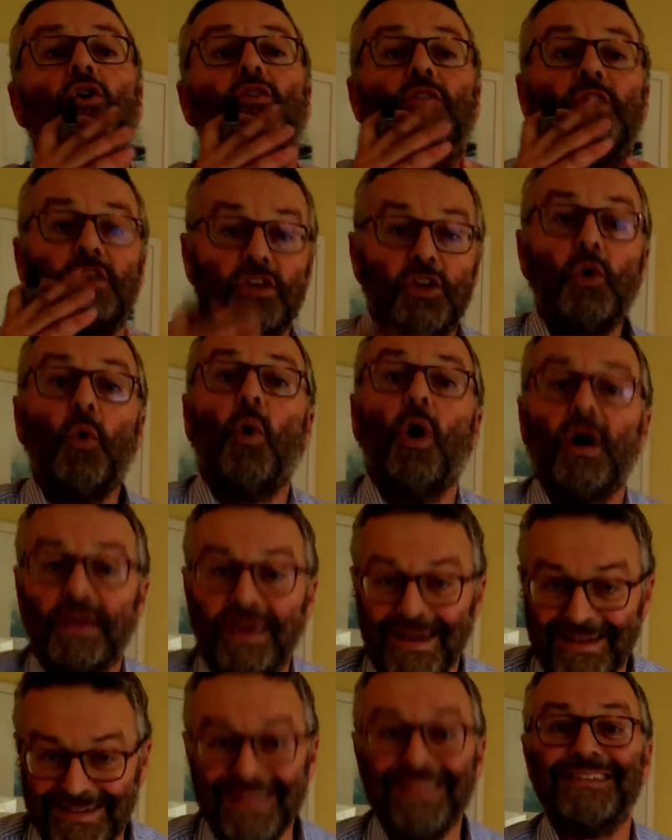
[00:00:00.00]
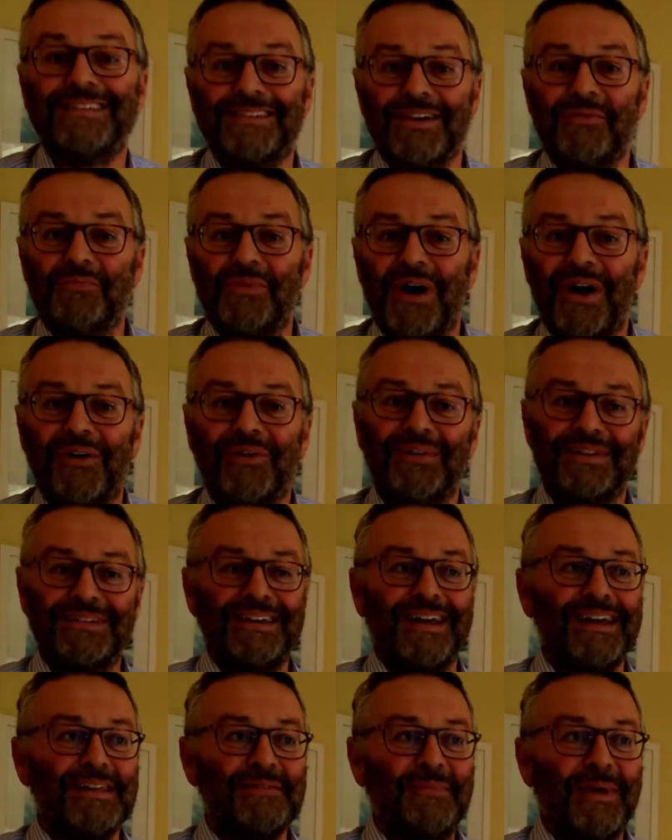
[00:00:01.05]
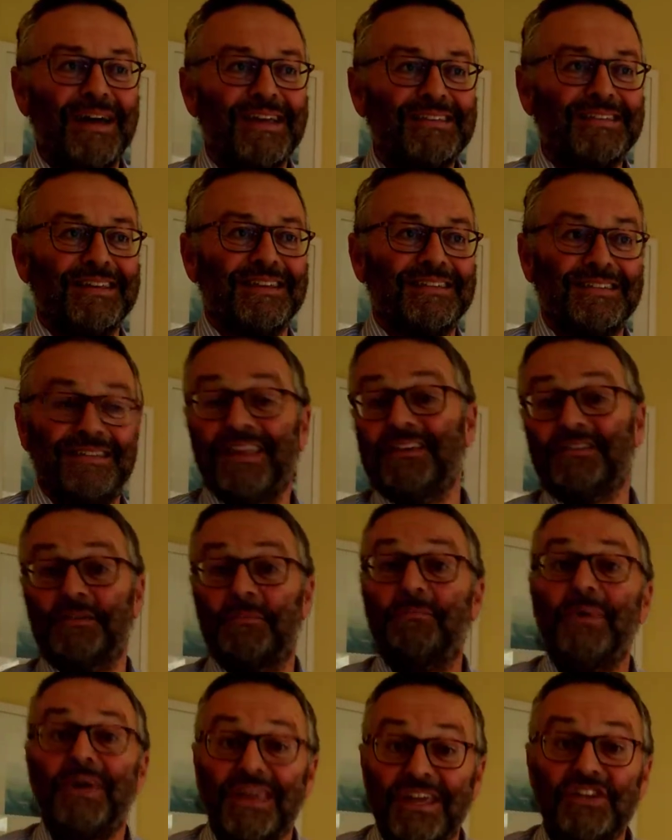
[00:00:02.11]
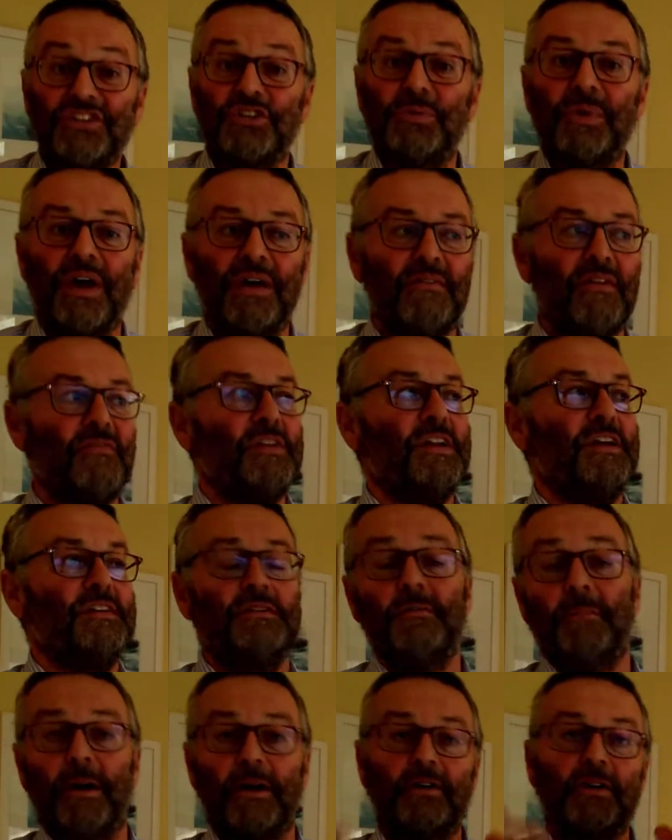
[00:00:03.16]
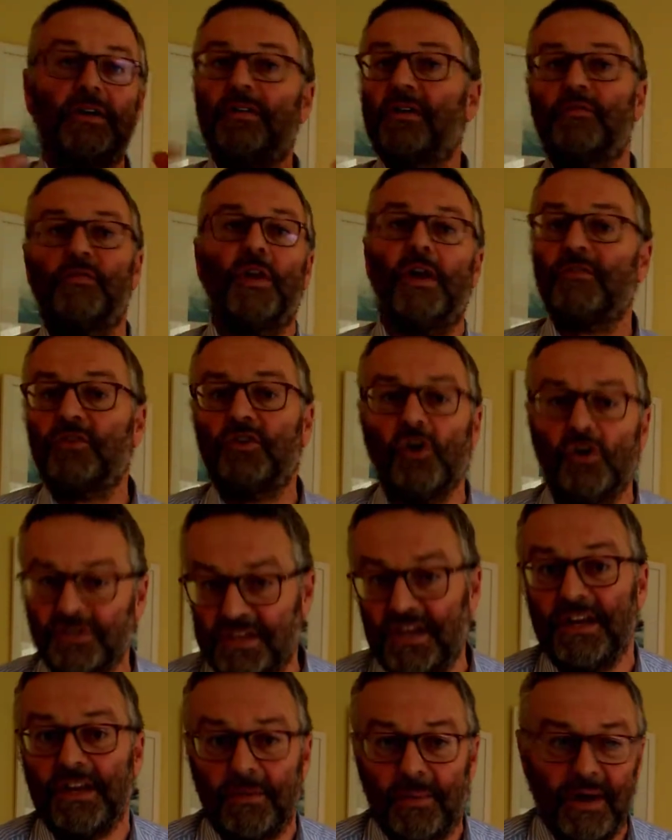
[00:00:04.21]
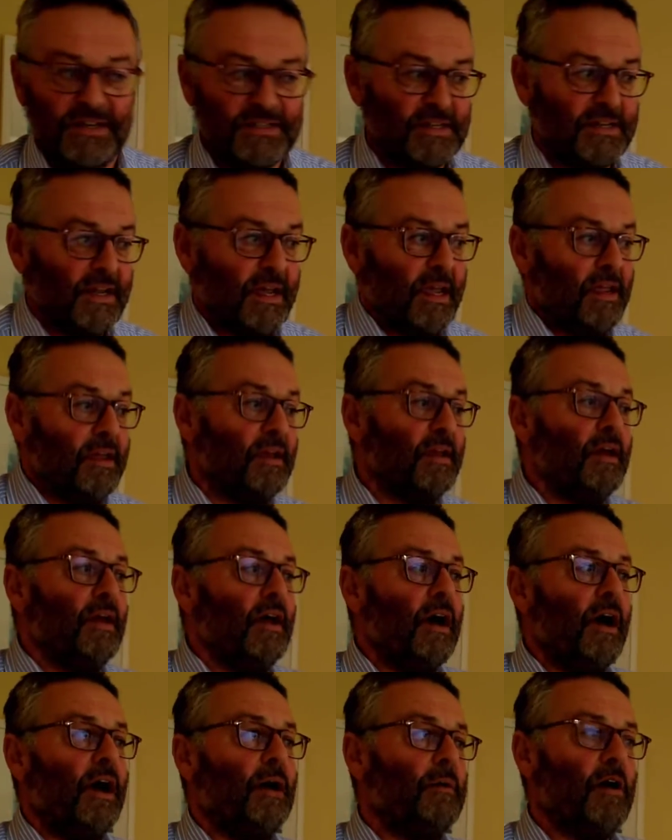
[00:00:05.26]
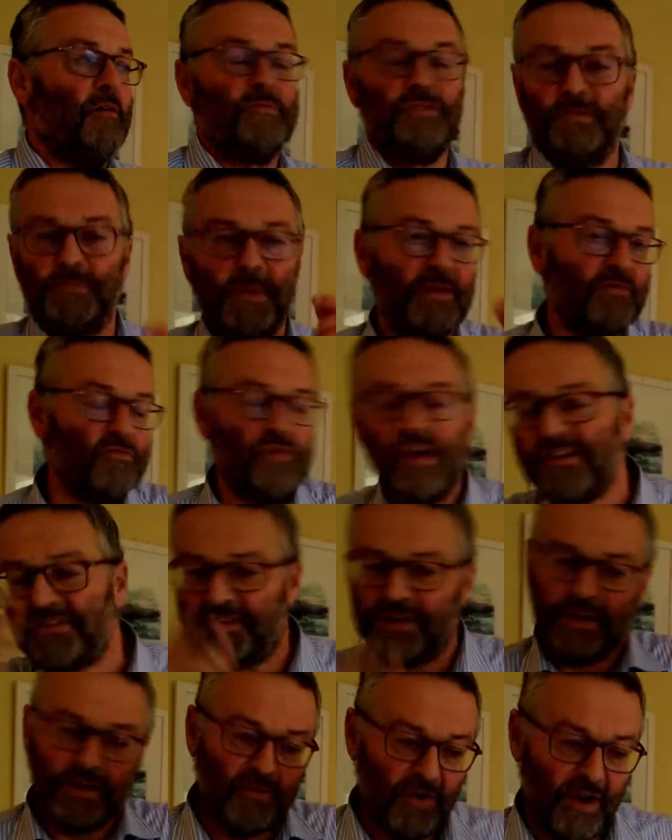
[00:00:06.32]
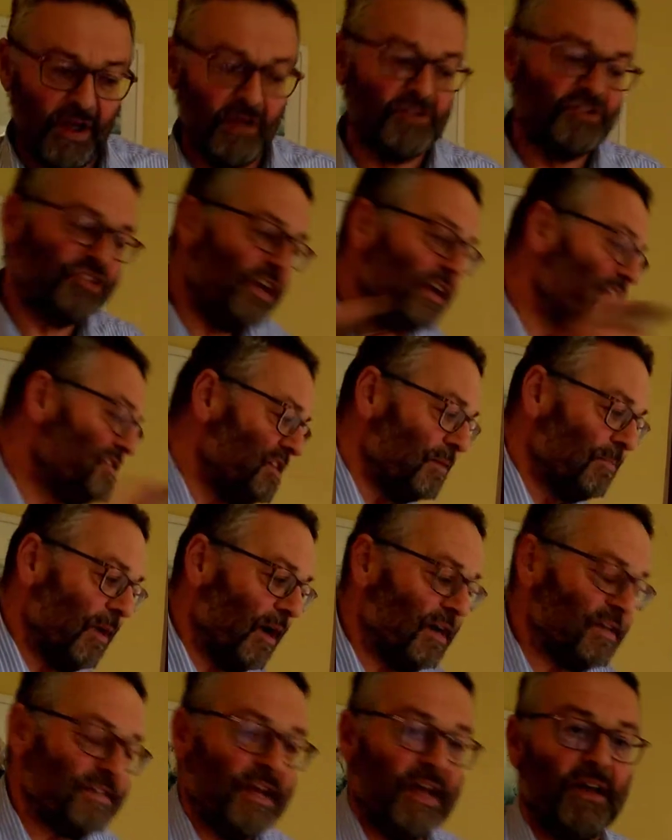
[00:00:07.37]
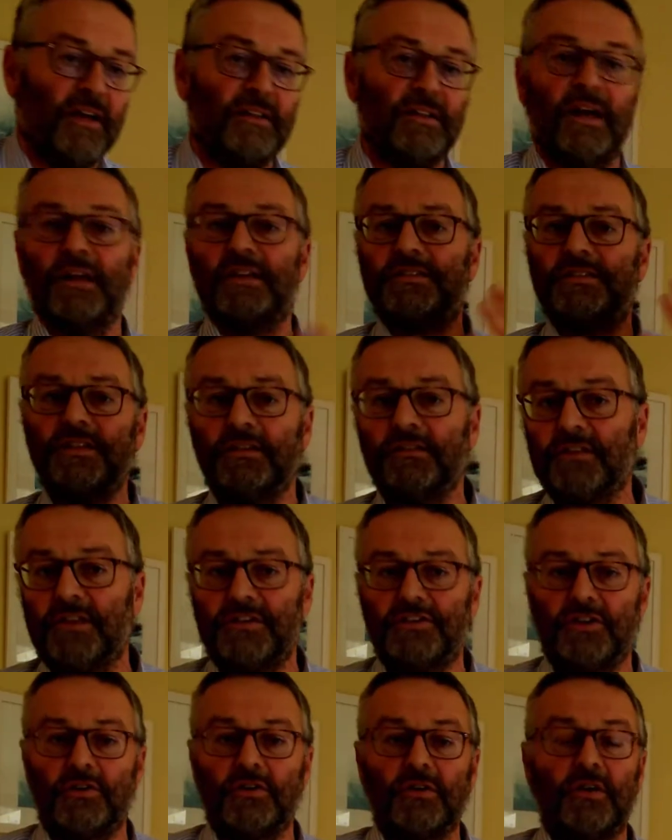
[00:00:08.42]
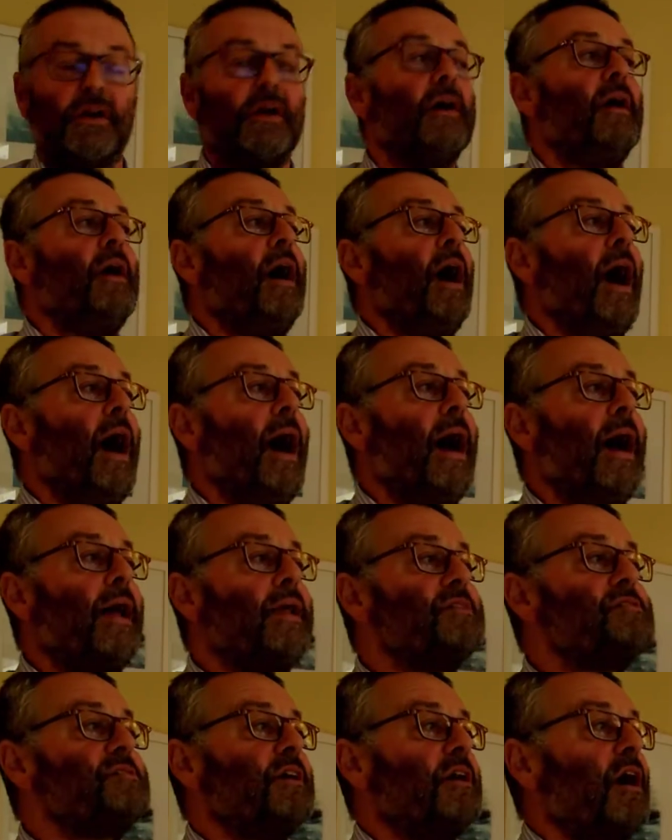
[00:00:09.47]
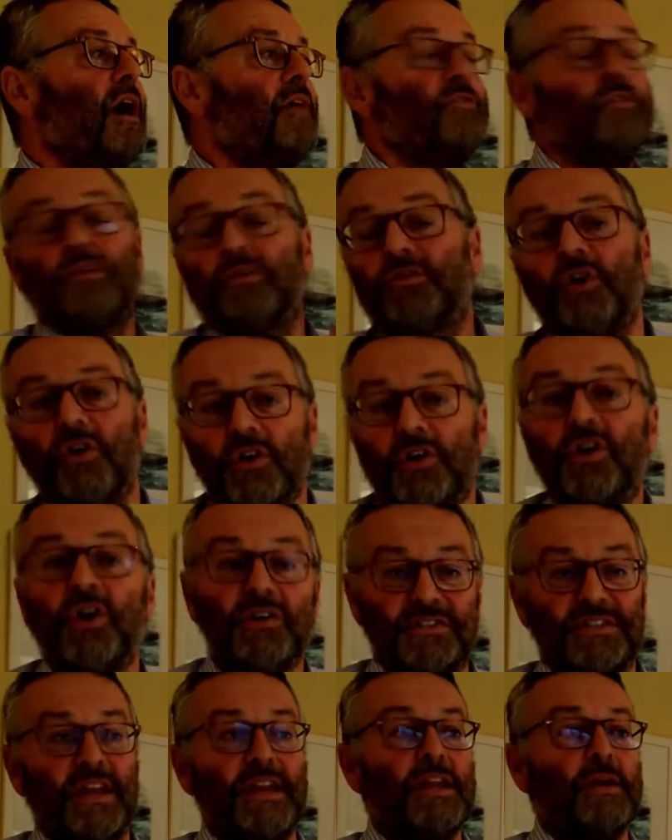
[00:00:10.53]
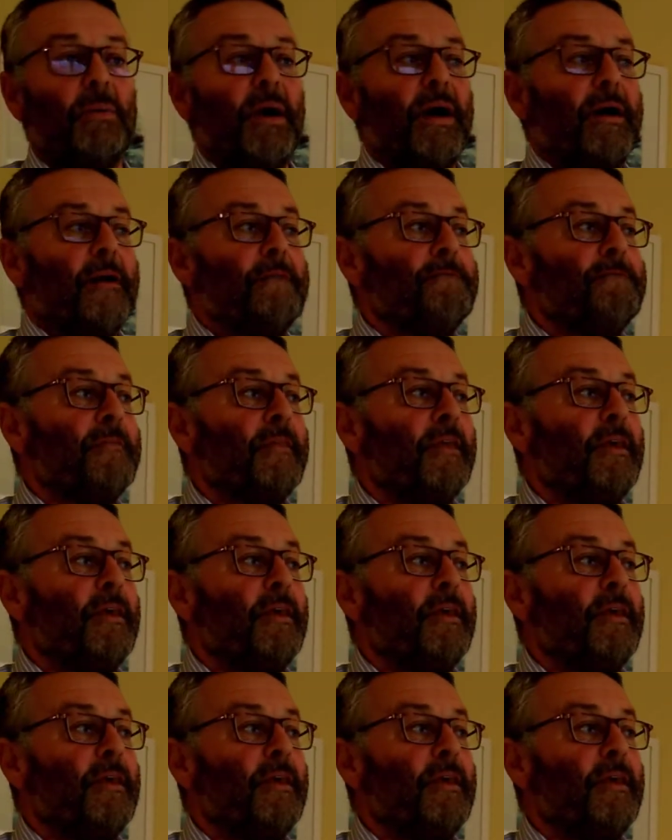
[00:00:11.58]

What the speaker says: that you are getting somewhere on a daily basis. And that's the big issue we have every day. Oh my God, I don't feel I've got anywhere today. I've just been racing around, chasing my tail like Dill the dog, and I've not got anywhere.